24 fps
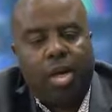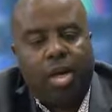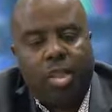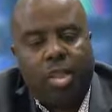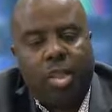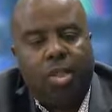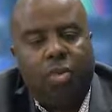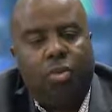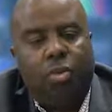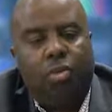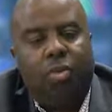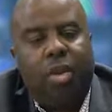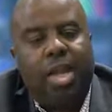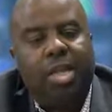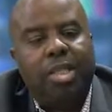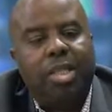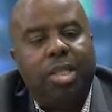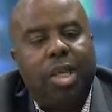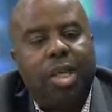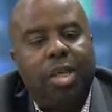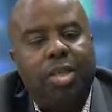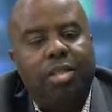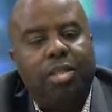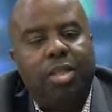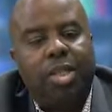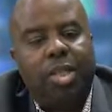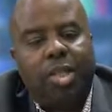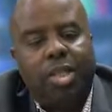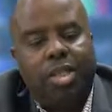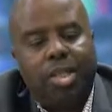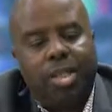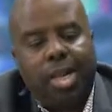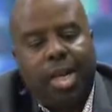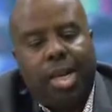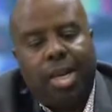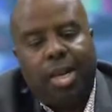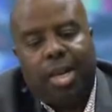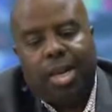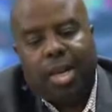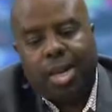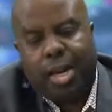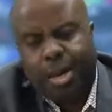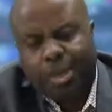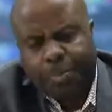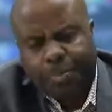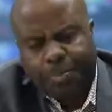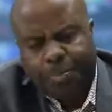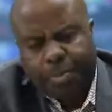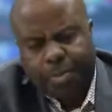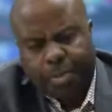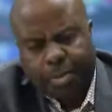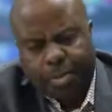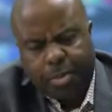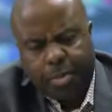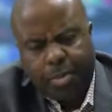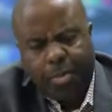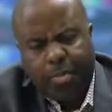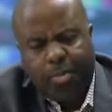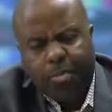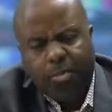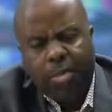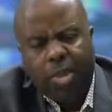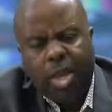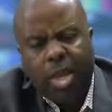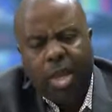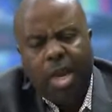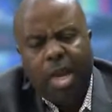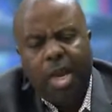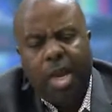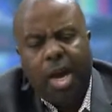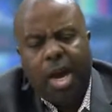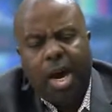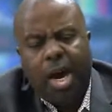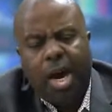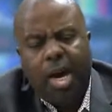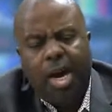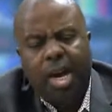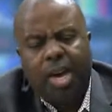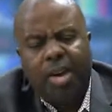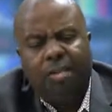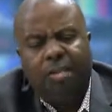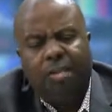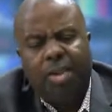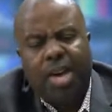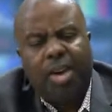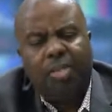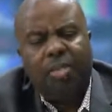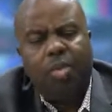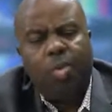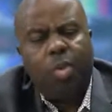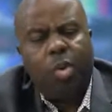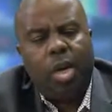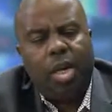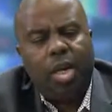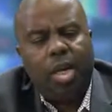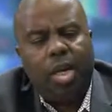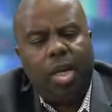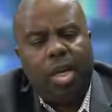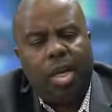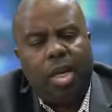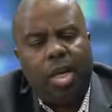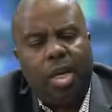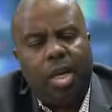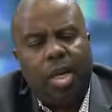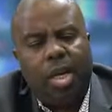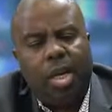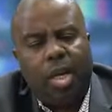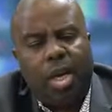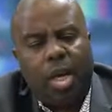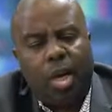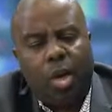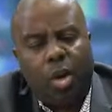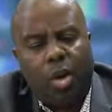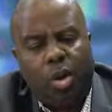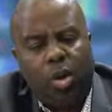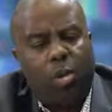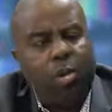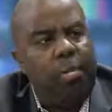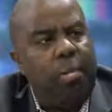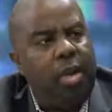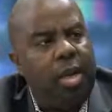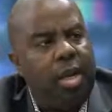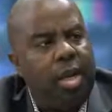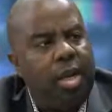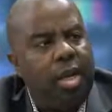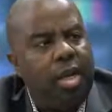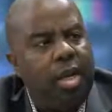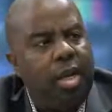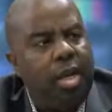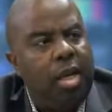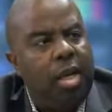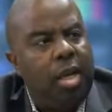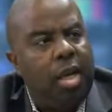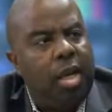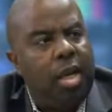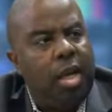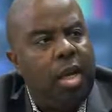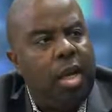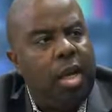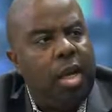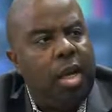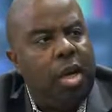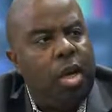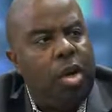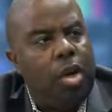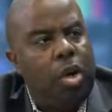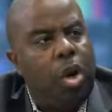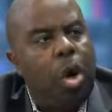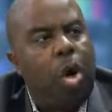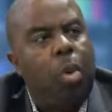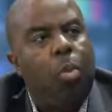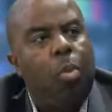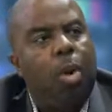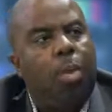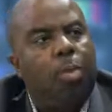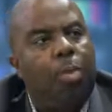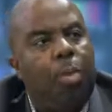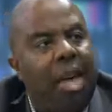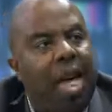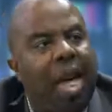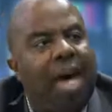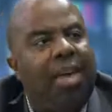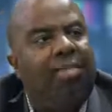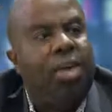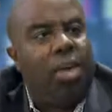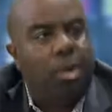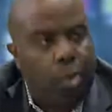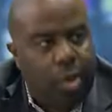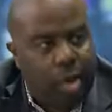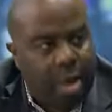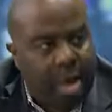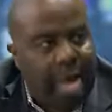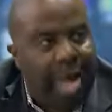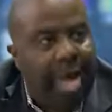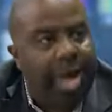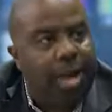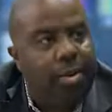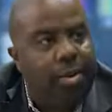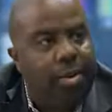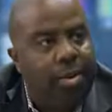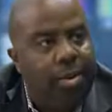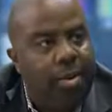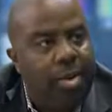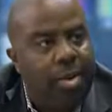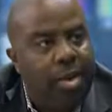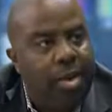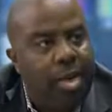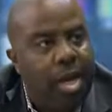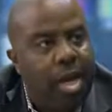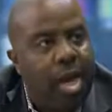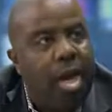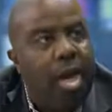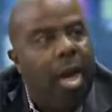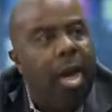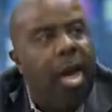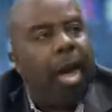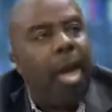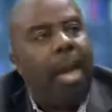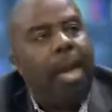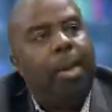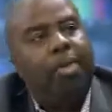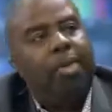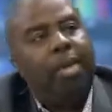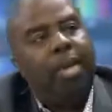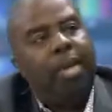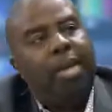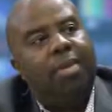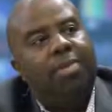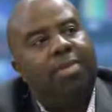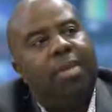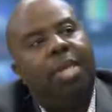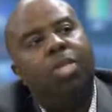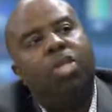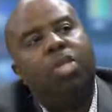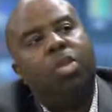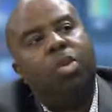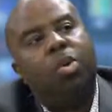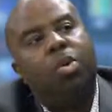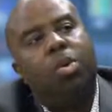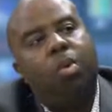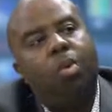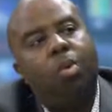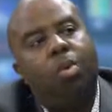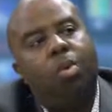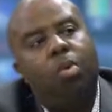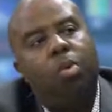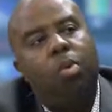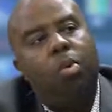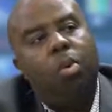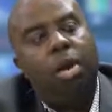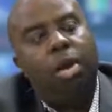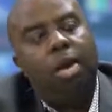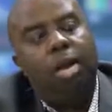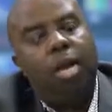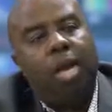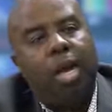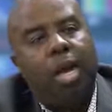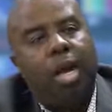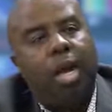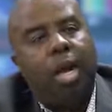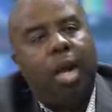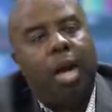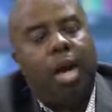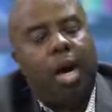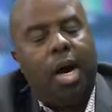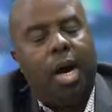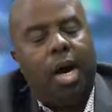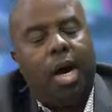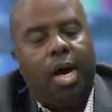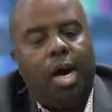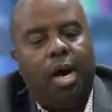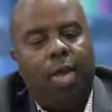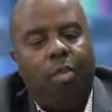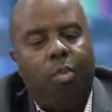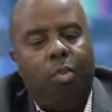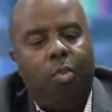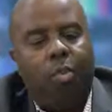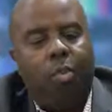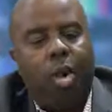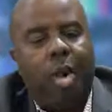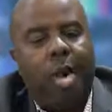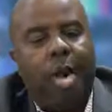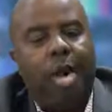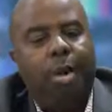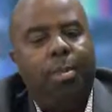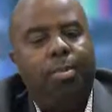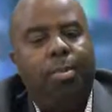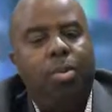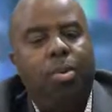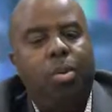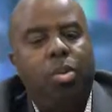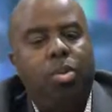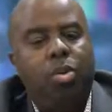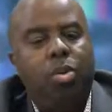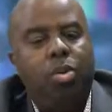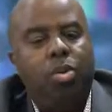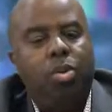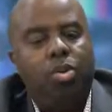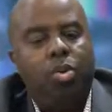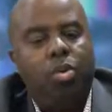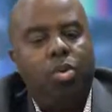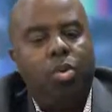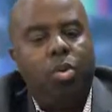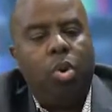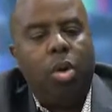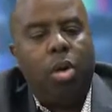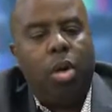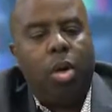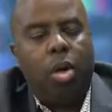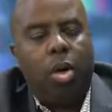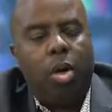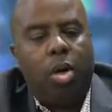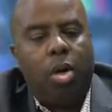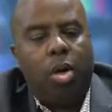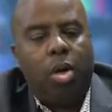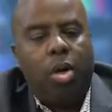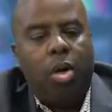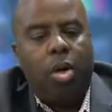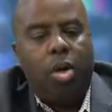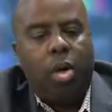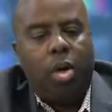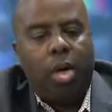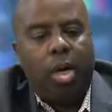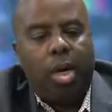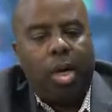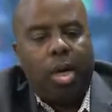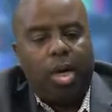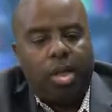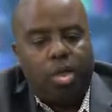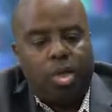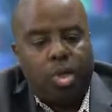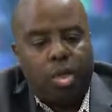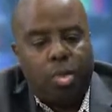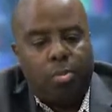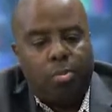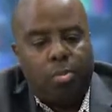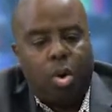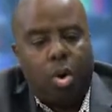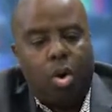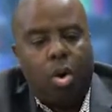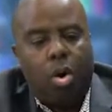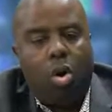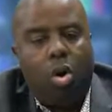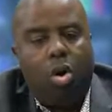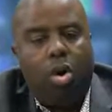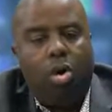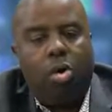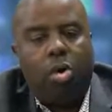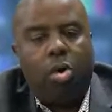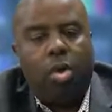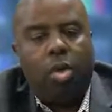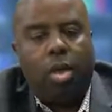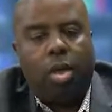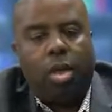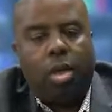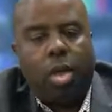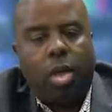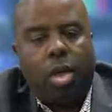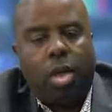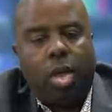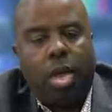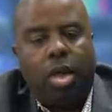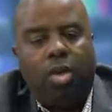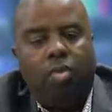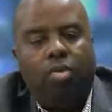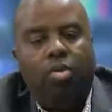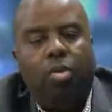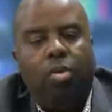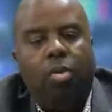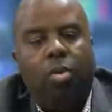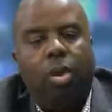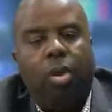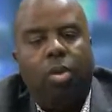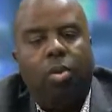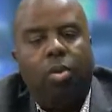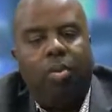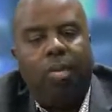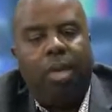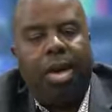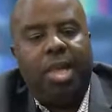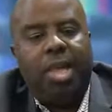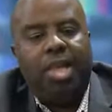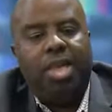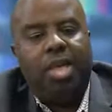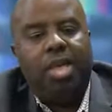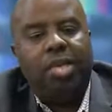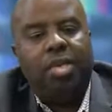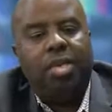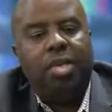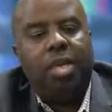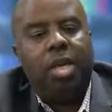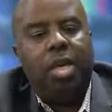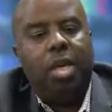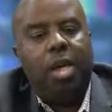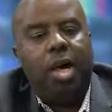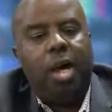civil rights leaders. He stated that if everyone did a little bit, no one would have to do a lot. And I believe that's so important. If we're able to, in small, incremental methods,